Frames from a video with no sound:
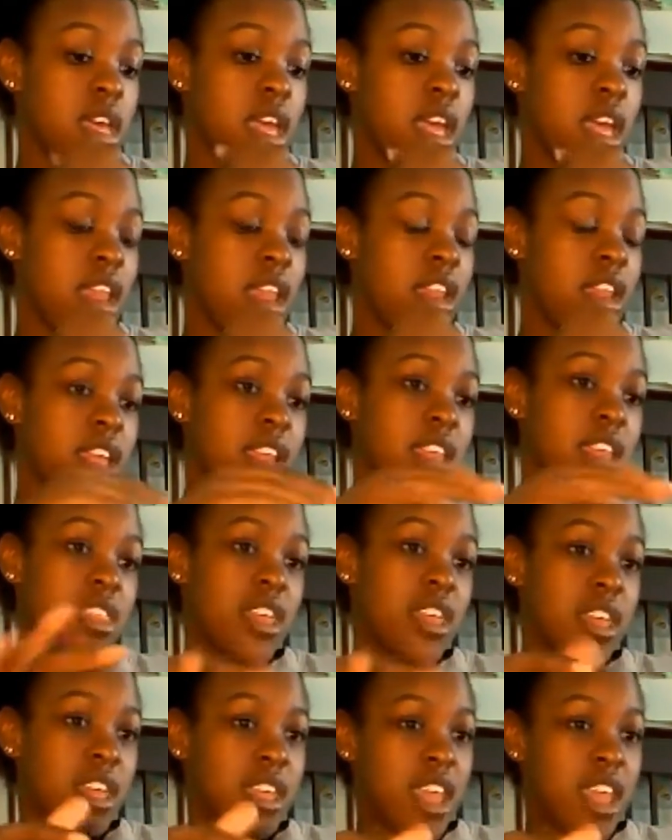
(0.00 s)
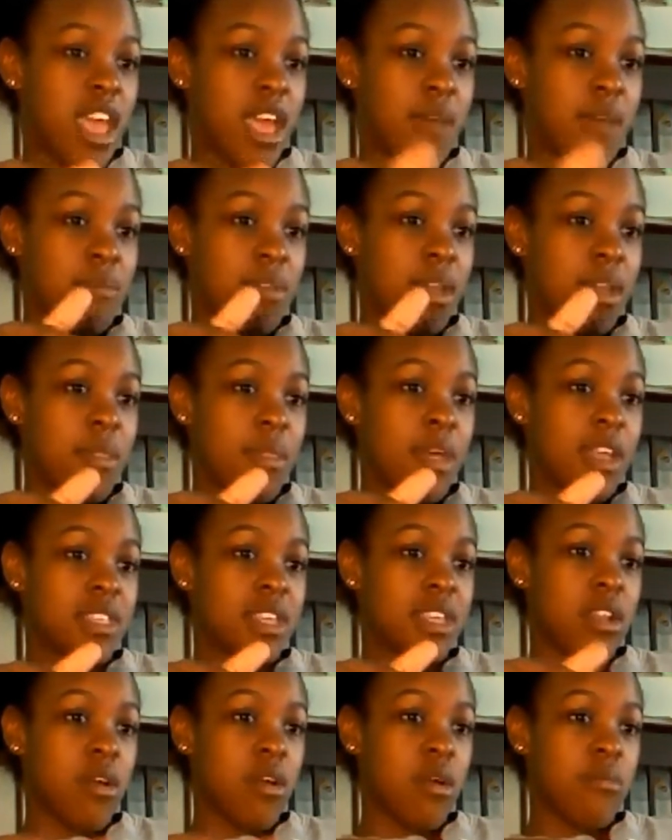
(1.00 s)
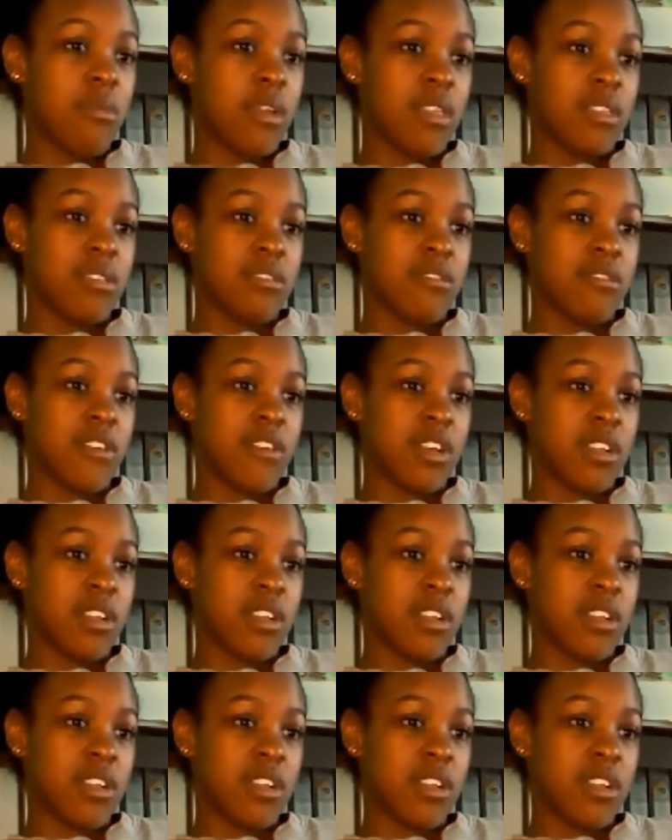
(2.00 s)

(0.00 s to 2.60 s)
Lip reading: anything can happen. I'm not saying all brothers are